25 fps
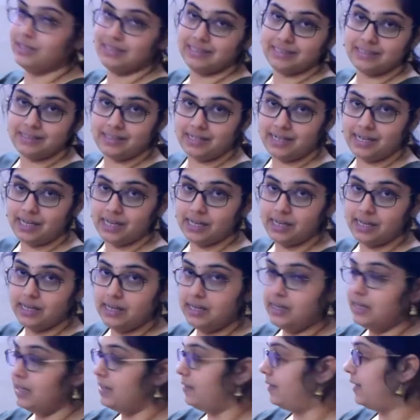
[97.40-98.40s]
is 3,
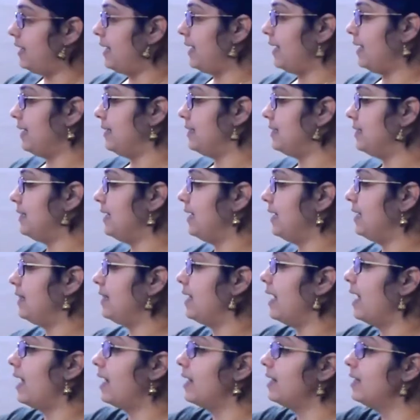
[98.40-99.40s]
then I can say
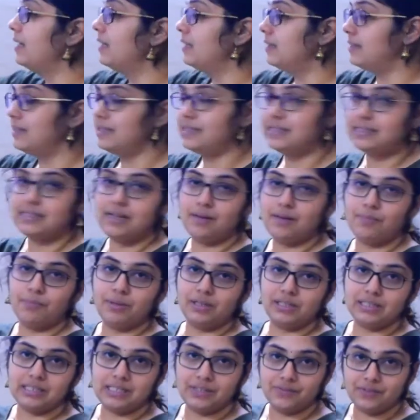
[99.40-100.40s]
that this number
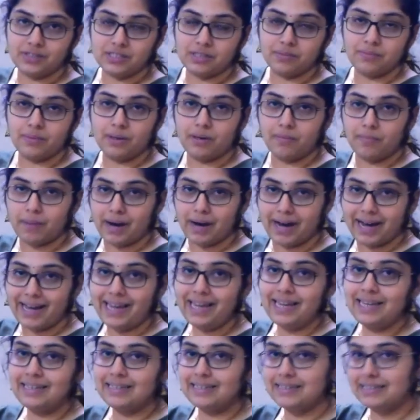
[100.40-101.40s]
is divisible
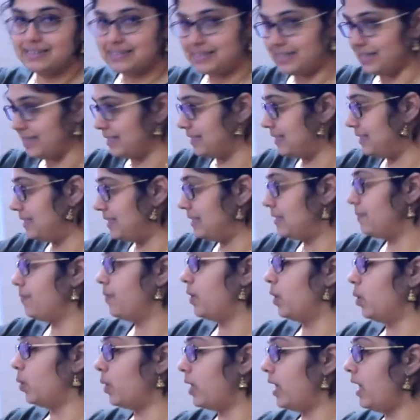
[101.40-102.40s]
by 6.
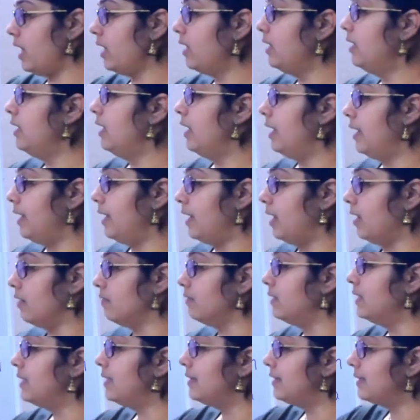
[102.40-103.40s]
Okay,
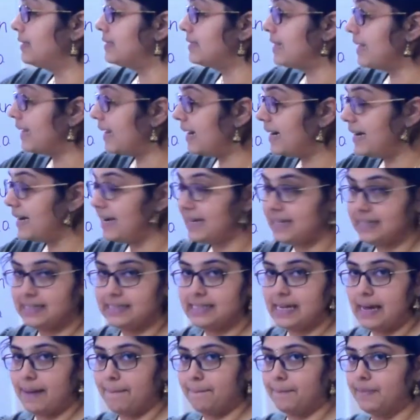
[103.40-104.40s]
now the second
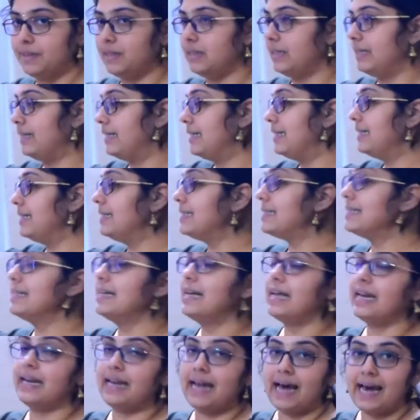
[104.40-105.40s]
example, it is
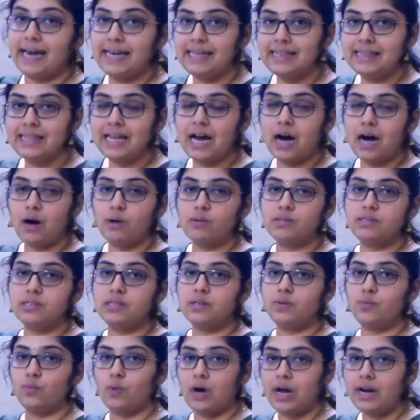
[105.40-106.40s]

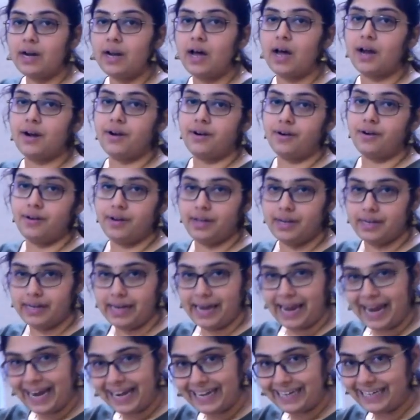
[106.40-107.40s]

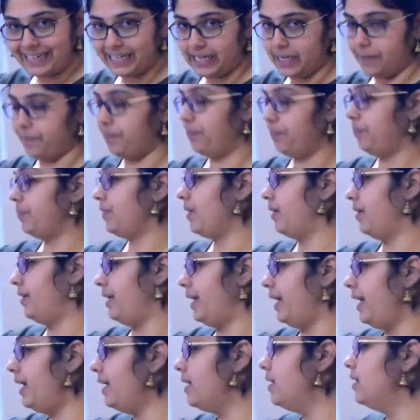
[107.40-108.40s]
9180.
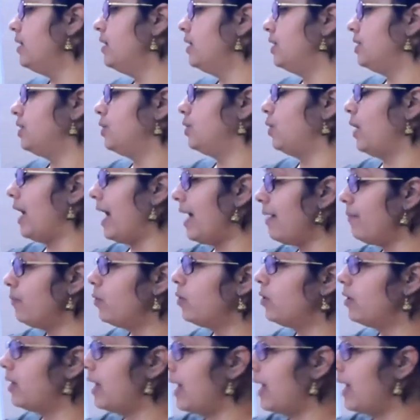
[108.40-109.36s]
Right? So I am going to